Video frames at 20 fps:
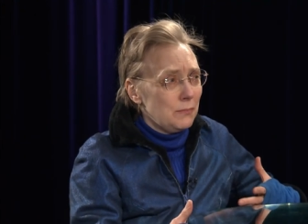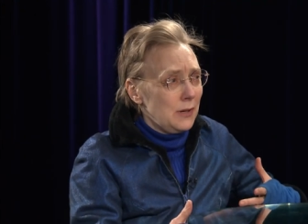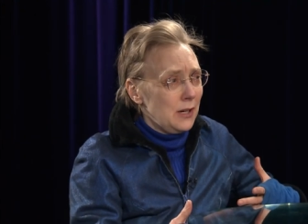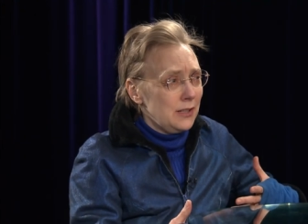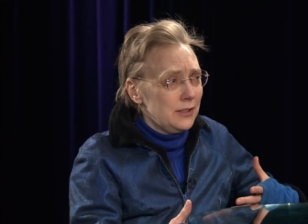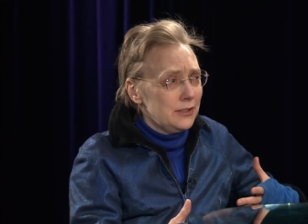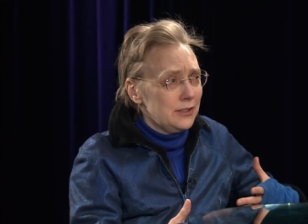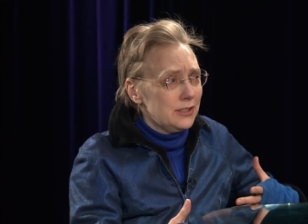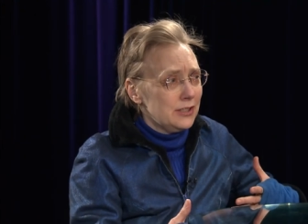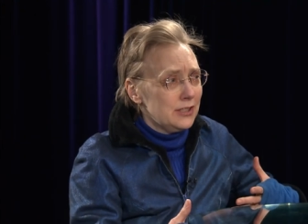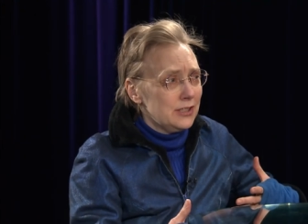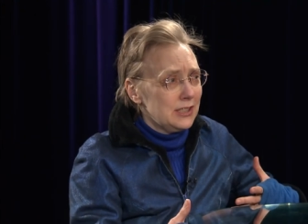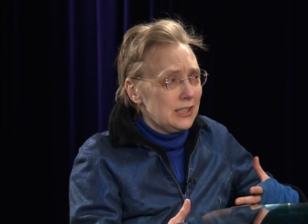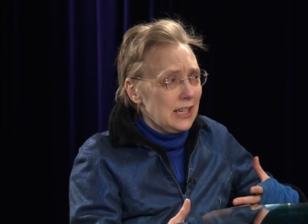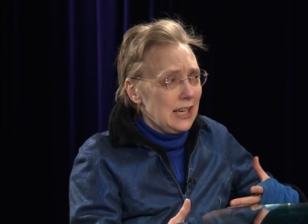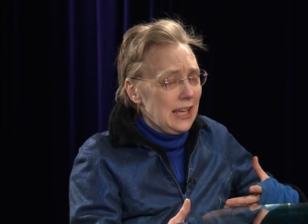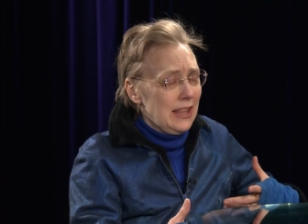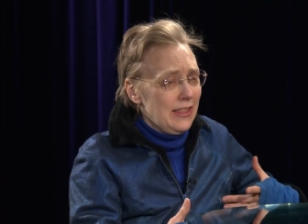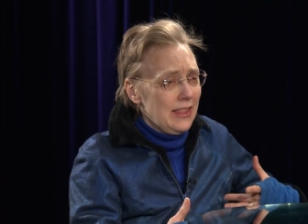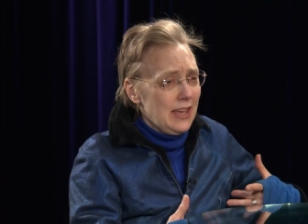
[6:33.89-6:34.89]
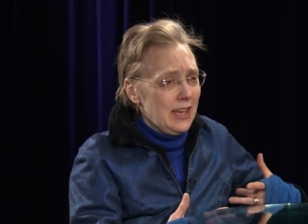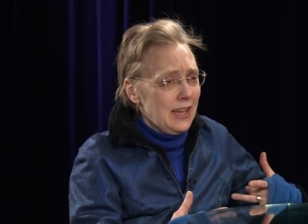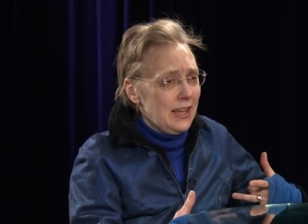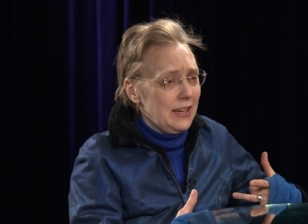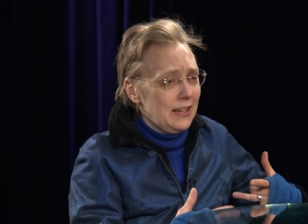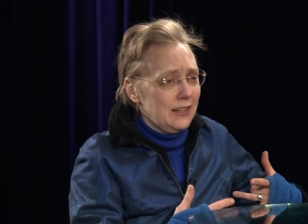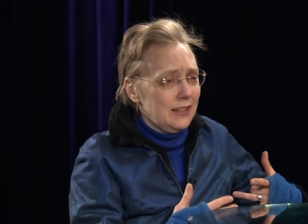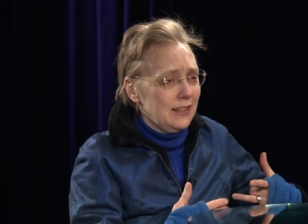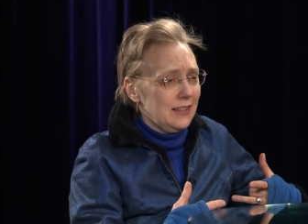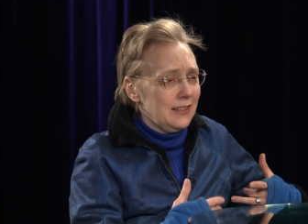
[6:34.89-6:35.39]
months, and
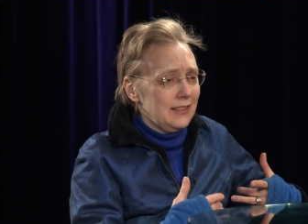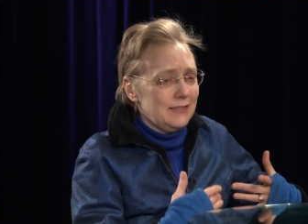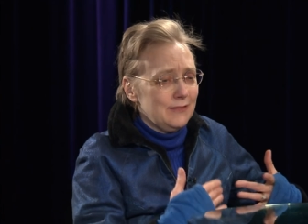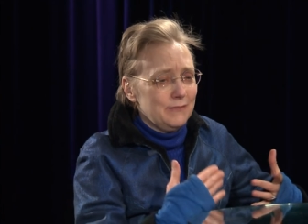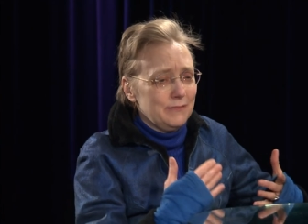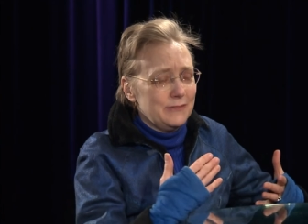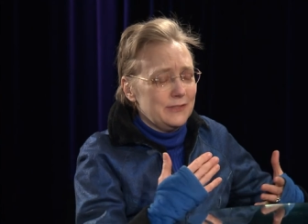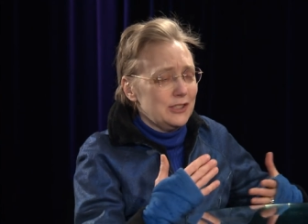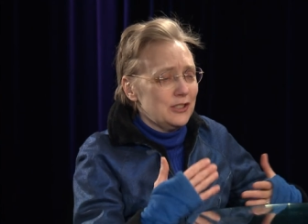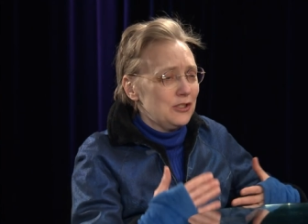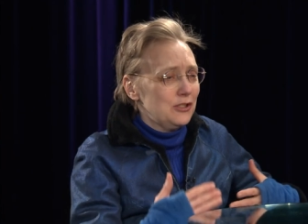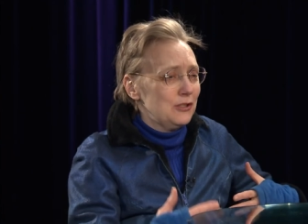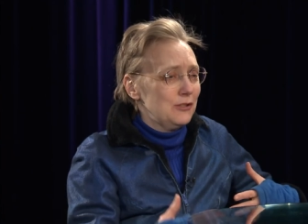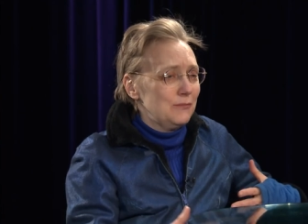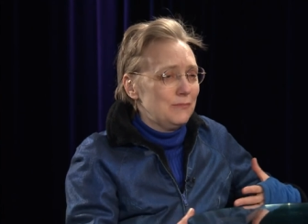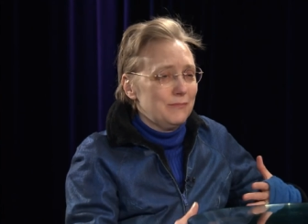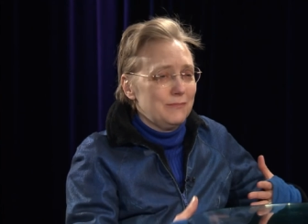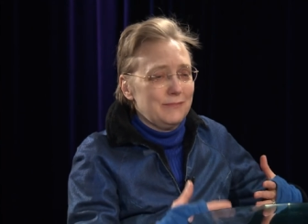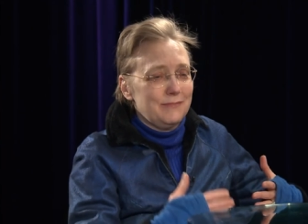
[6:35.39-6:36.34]
then just